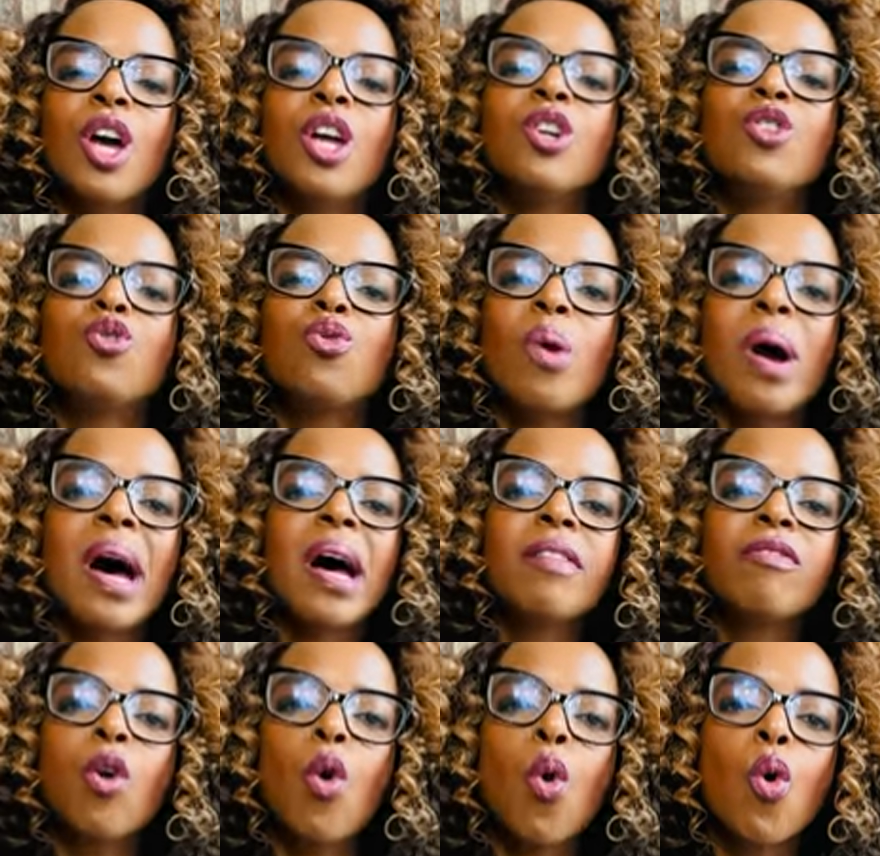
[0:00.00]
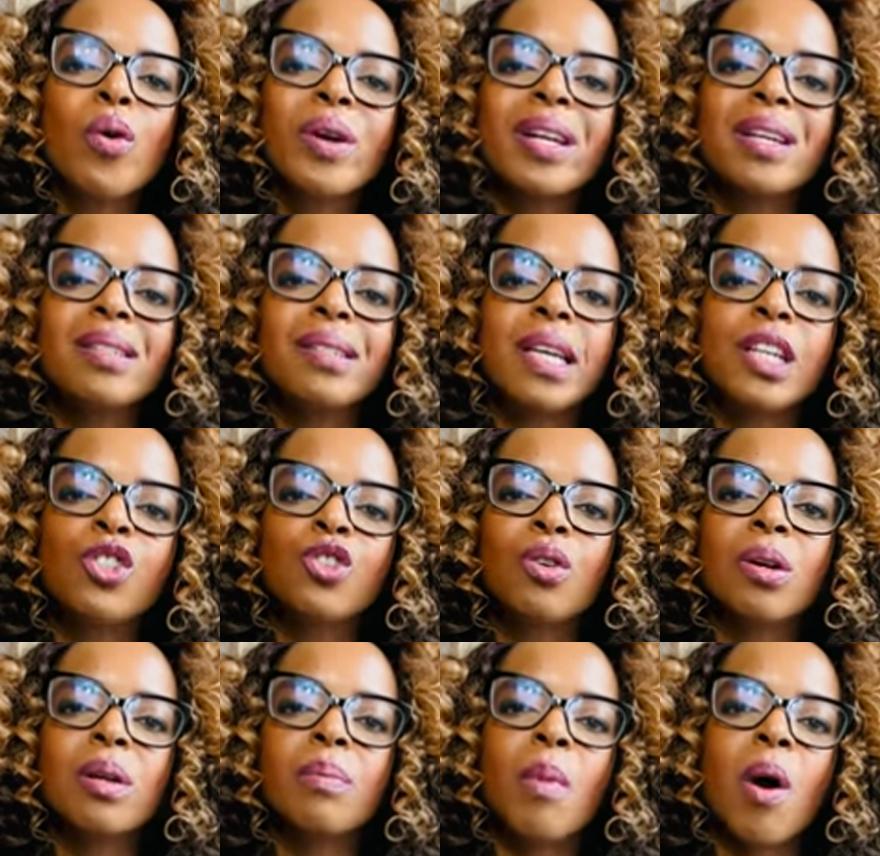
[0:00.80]
drive
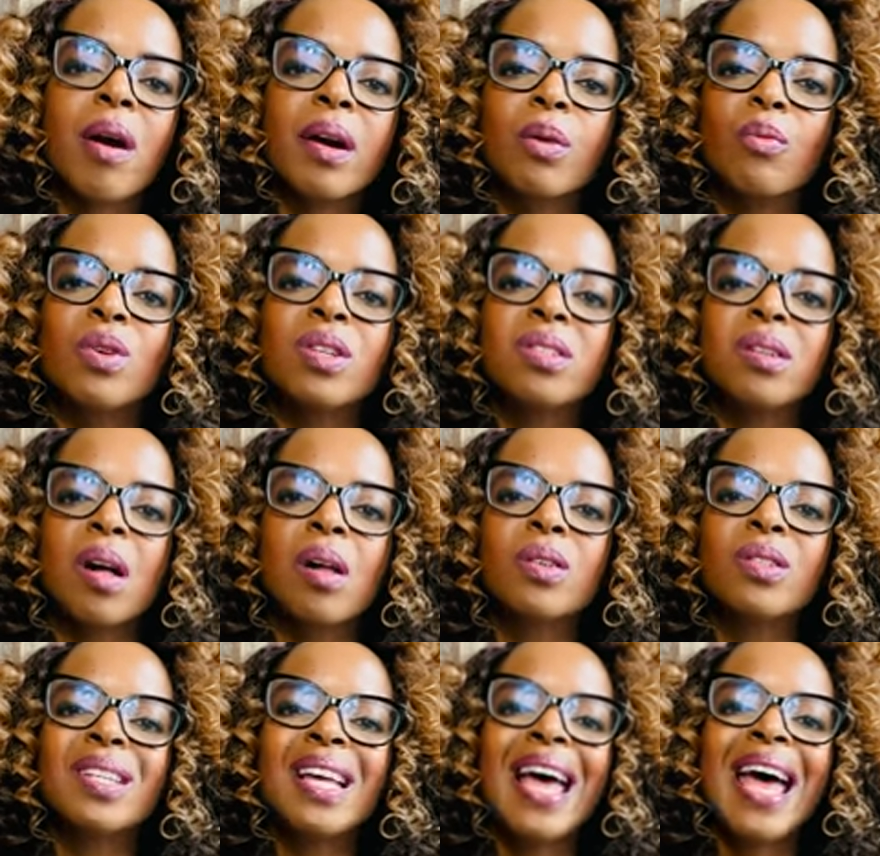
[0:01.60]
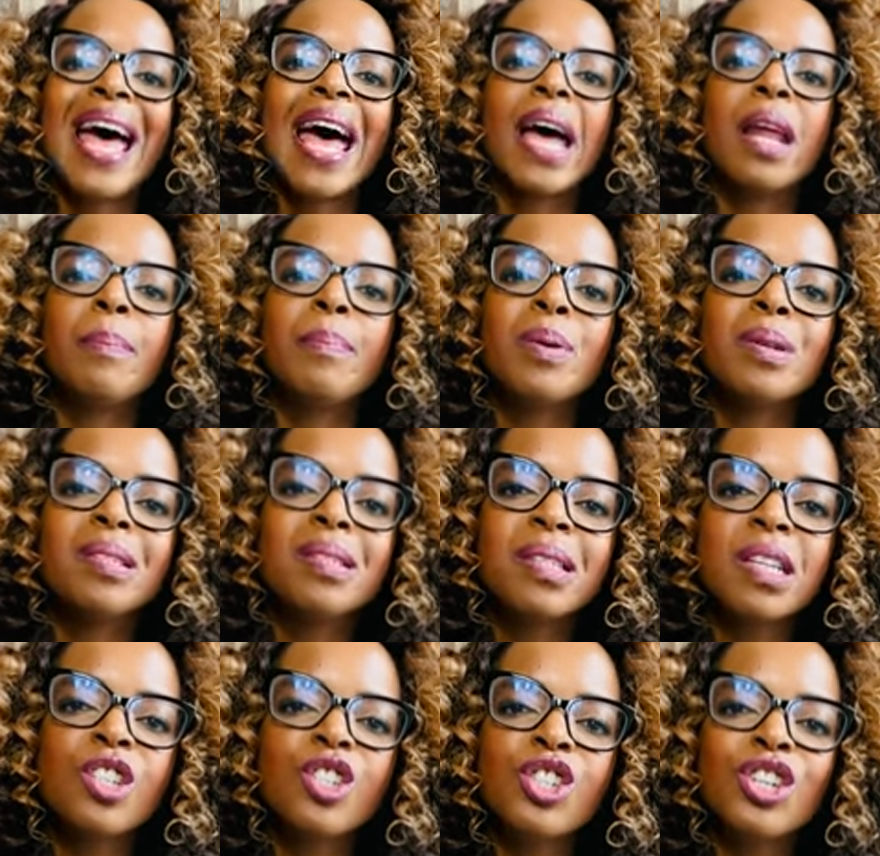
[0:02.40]
organizational and market results, and
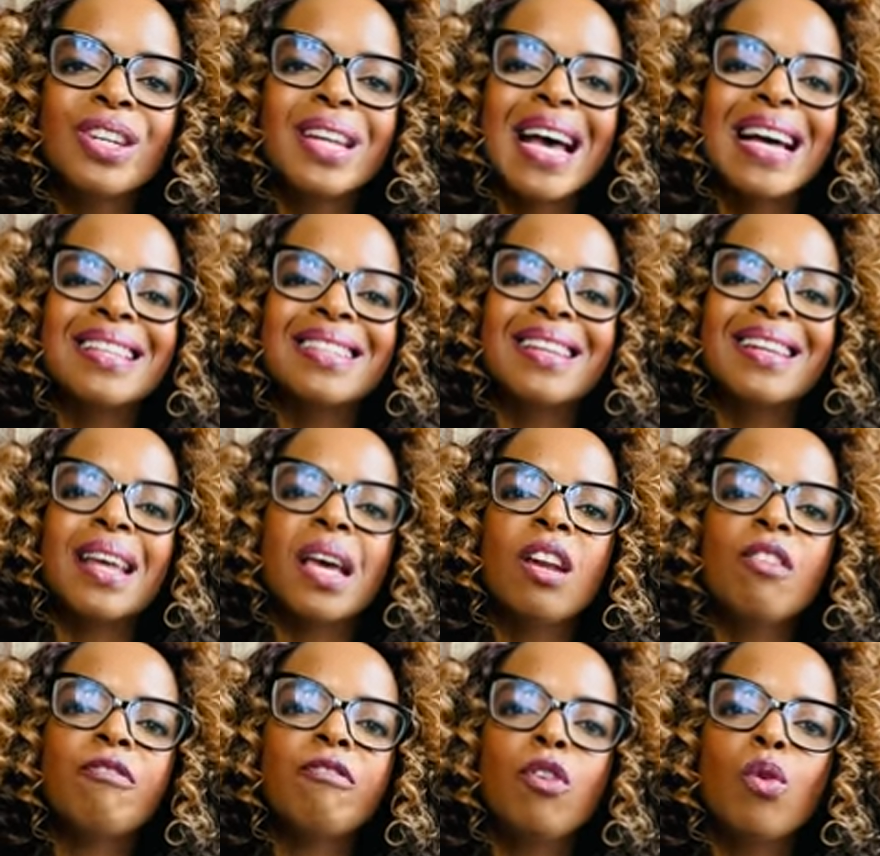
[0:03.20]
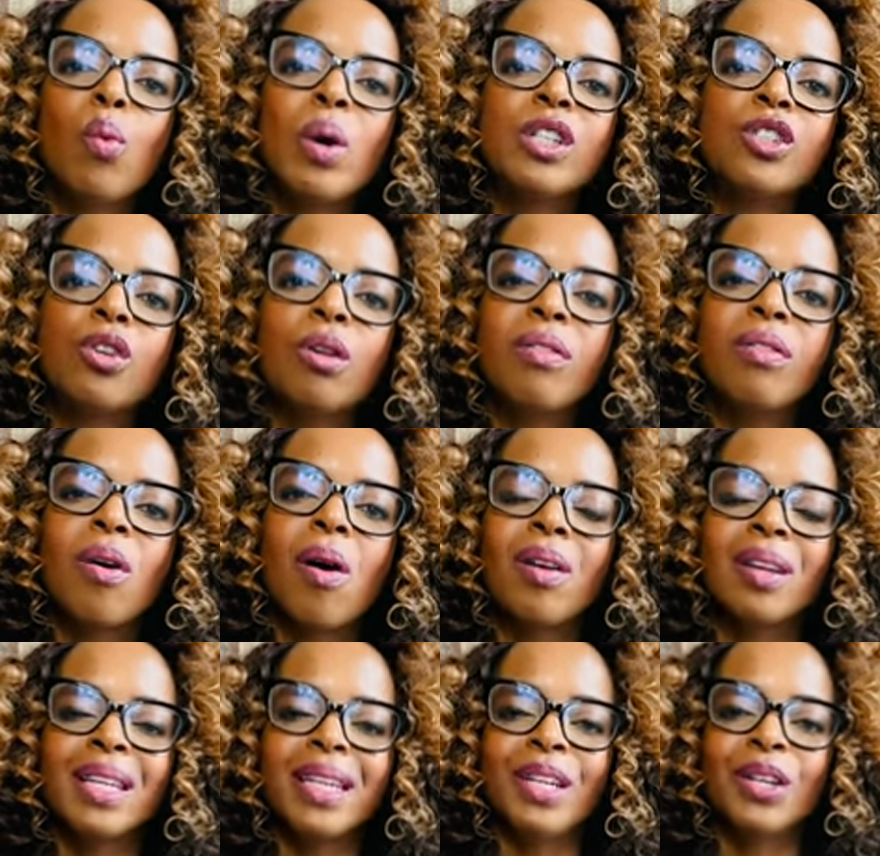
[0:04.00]
position as an influential
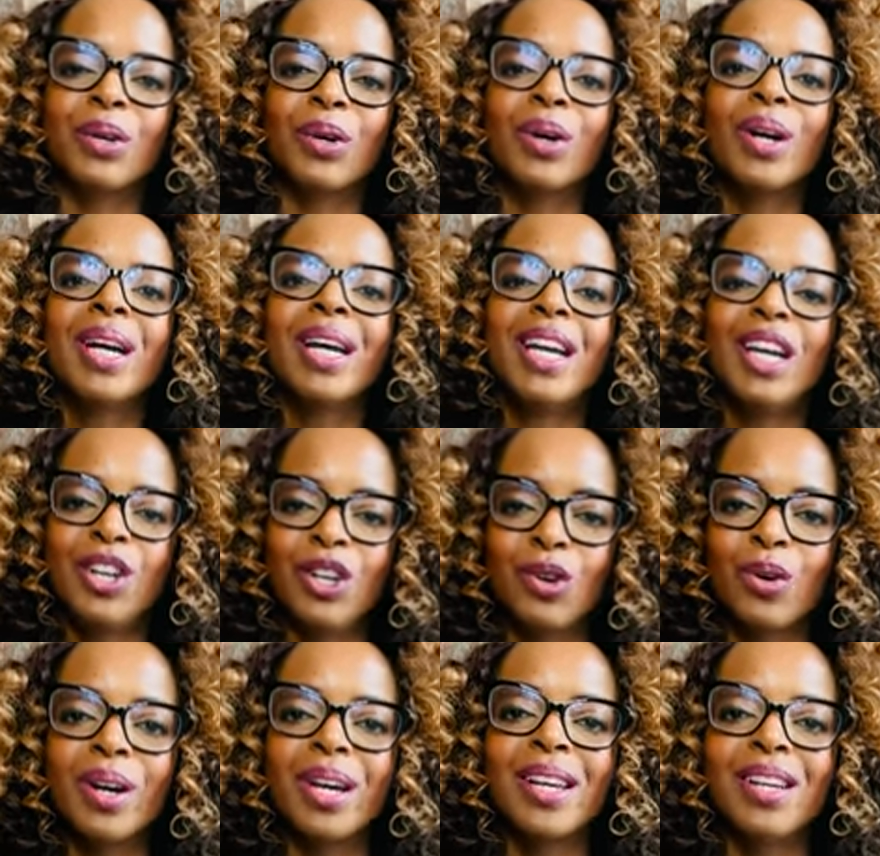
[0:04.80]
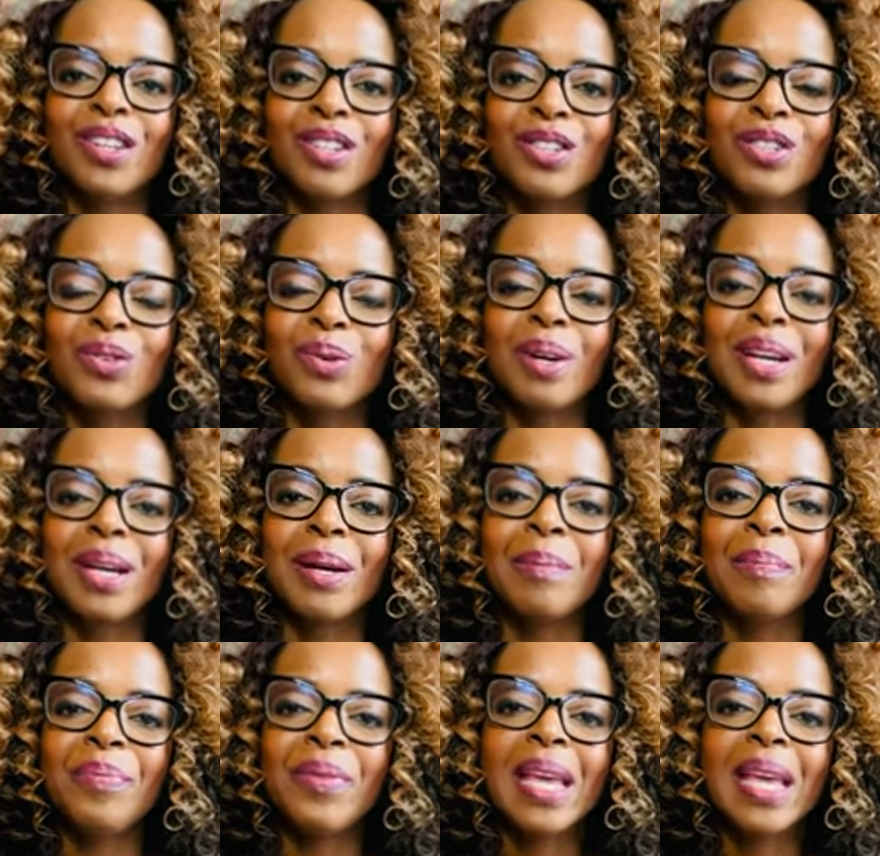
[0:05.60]
thought leader in your industry.